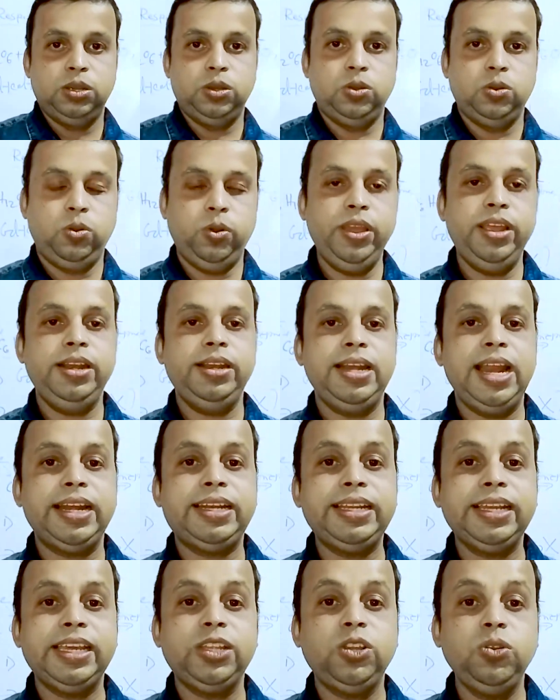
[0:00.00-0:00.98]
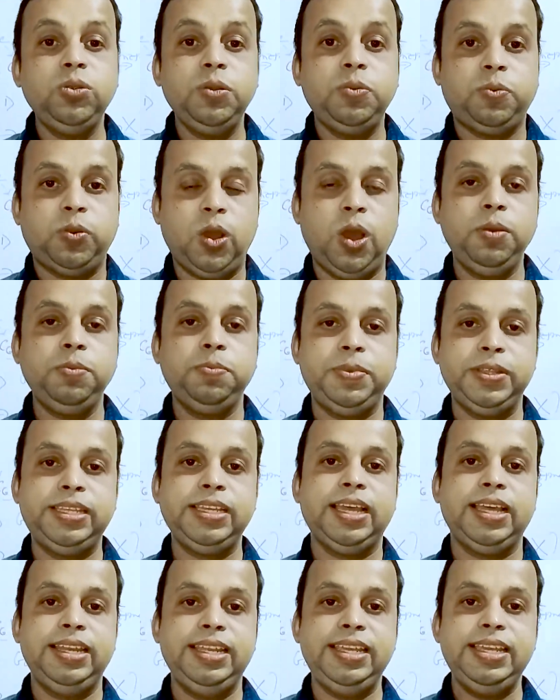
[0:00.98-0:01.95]
When lactic acid will be formed
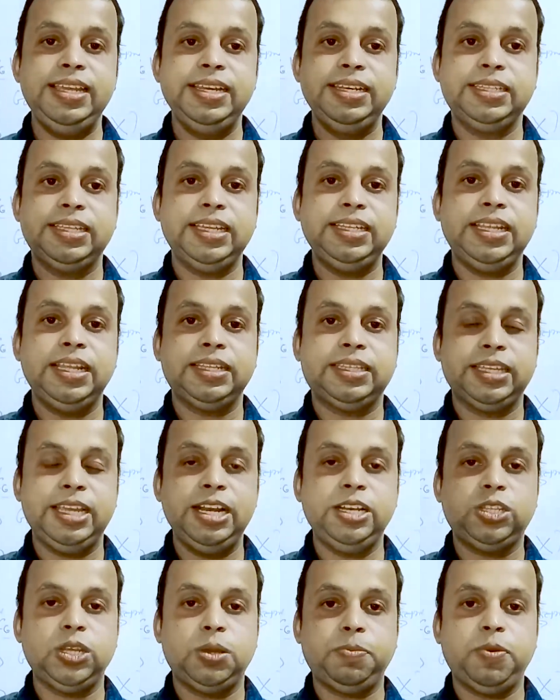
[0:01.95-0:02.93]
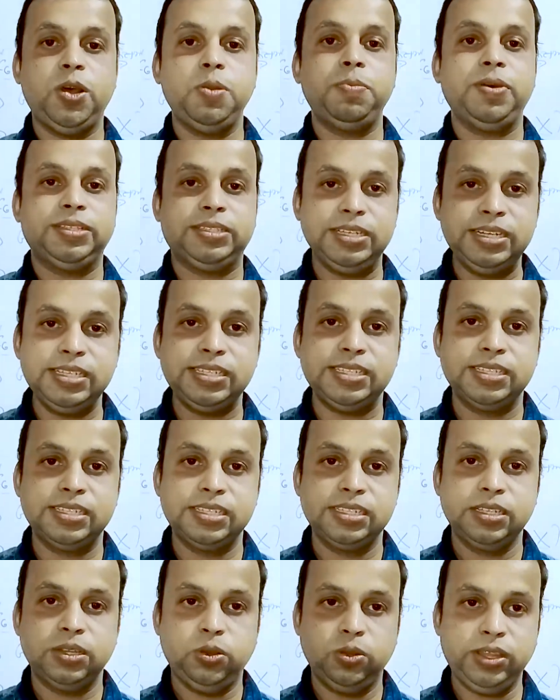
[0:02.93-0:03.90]
basically inside the cells of our muscles.
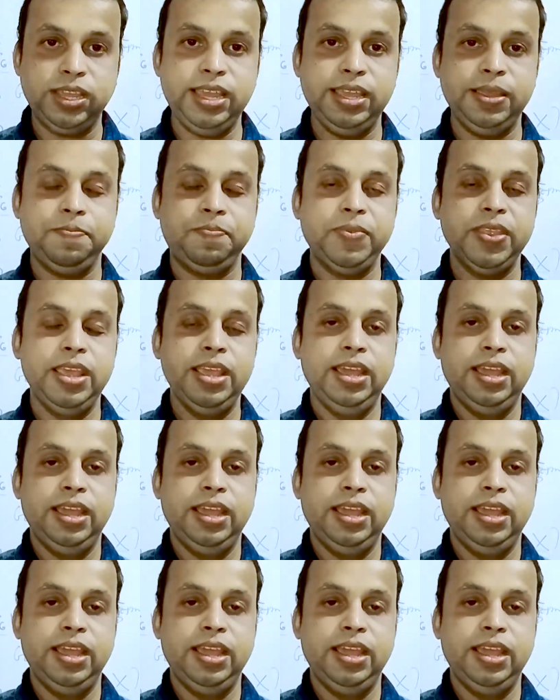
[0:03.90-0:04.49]
Okay.